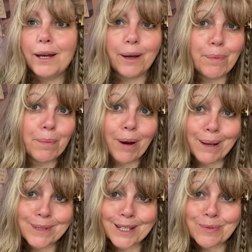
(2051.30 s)
But
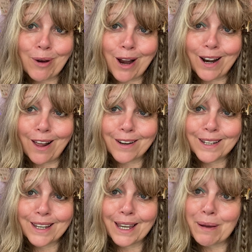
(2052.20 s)
perhaps that's why I
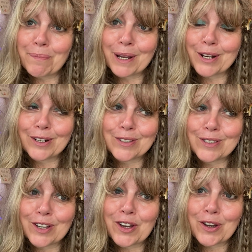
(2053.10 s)
like it,
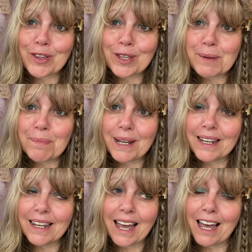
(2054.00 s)
because earth and
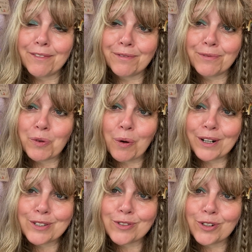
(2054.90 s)
me have quite
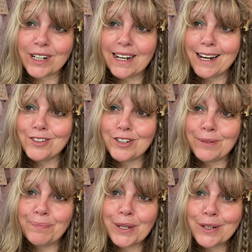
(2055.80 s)
a strong
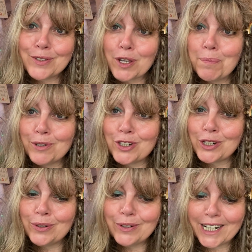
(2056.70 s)
connection. So
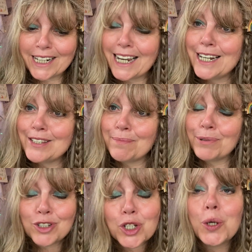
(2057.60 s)
patchouli,
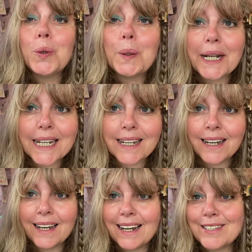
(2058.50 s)

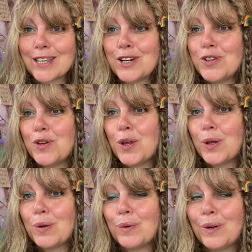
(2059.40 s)
it's a
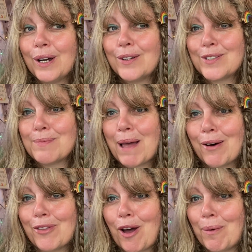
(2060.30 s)
new
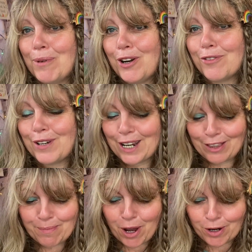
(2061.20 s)
smell that I'm loving at
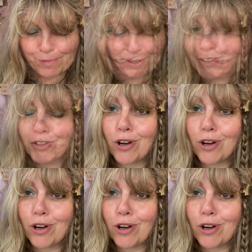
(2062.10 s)
the moment.